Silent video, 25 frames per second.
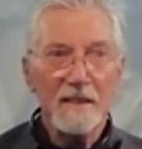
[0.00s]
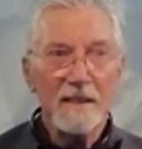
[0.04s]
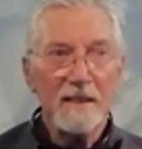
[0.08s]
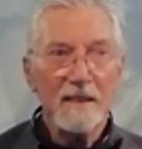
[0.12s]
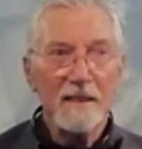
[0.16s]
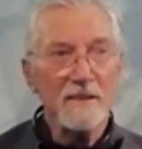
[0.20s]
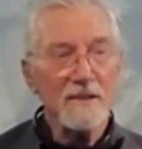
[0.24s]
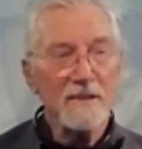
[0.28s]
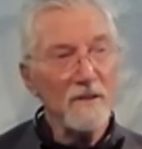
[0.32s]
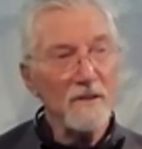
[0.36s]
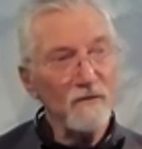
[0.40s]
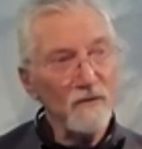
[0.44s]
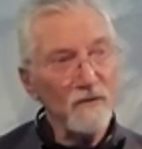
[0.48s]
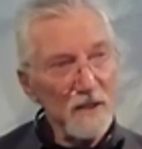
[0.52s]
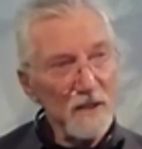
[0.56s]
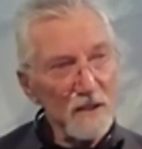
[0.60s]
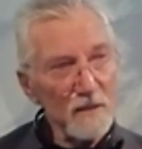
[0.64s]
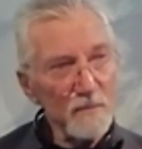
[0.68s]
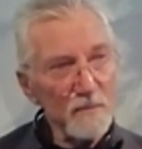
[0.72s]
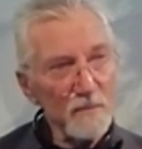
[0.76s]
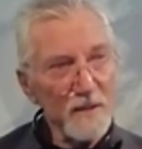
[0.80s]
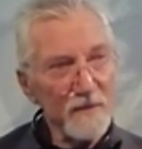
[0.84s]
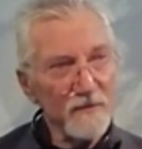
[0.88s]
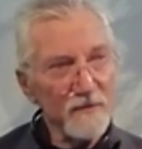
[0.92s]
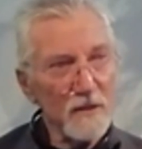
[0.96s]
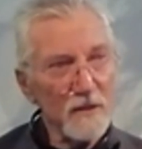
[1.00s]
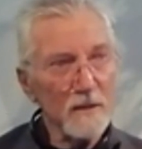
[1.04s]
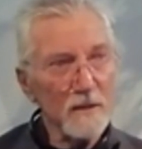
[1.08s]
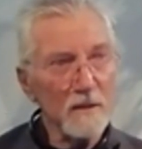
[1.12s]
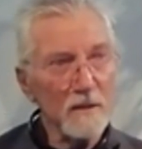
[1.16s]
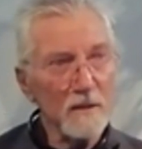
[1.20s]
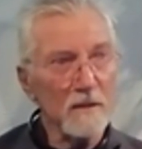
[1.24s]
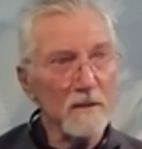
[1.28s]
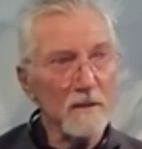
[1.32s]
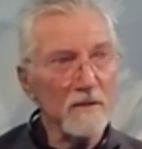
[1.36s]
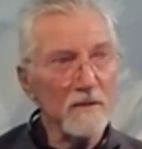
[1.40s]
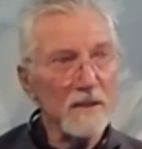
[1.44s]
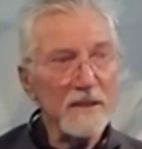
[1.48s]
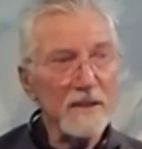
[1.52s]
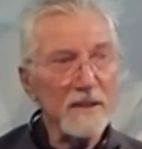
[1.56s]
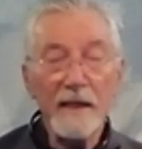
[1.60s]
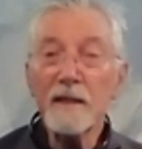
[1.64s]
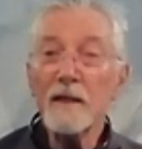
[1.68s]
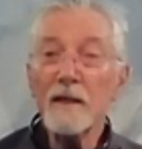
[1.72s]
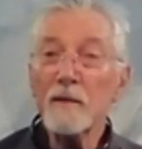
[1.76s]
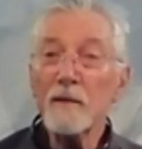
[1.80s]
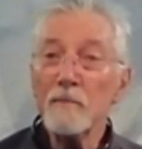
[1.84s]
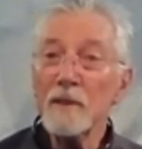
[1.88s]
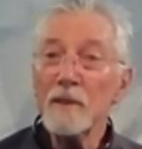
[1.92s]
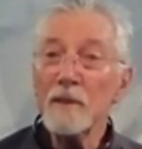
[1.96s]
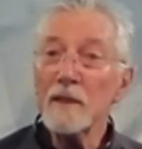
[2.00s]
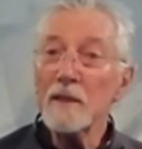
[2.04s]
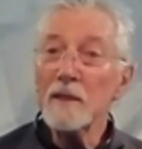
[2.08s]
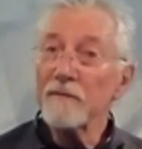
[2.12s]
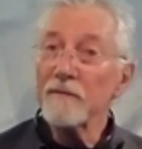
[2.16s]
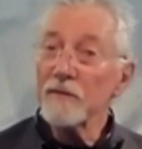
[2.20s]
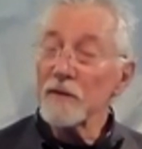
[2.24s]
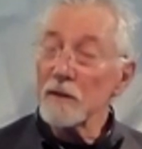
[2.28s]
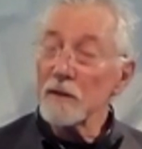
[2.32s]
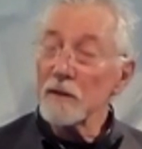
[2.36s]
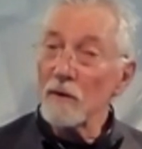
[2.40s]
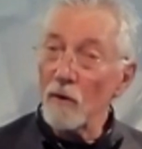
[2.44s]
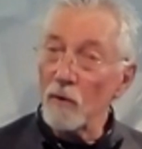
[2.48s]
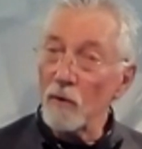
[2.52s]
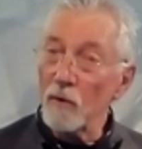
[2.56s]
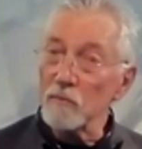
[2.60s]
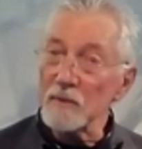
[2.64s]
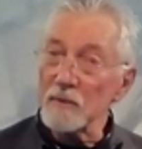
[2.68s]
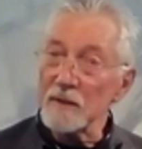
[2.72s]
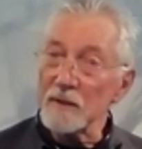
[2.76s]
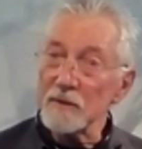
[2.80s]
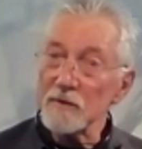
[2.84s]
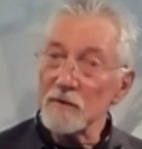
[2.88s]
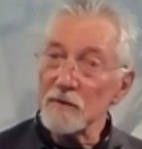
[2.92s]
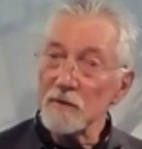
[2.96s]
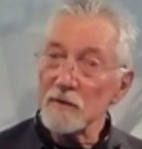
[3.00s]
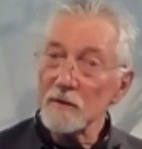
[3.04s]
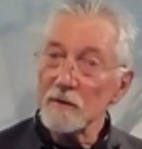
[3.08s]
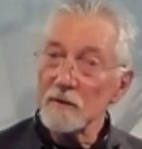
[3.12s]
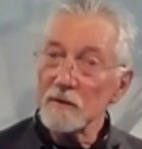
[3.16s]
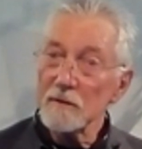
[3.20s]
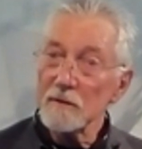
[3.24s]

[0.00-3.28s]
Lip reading: is to feed them if they're hungry, take them in if they're homeless,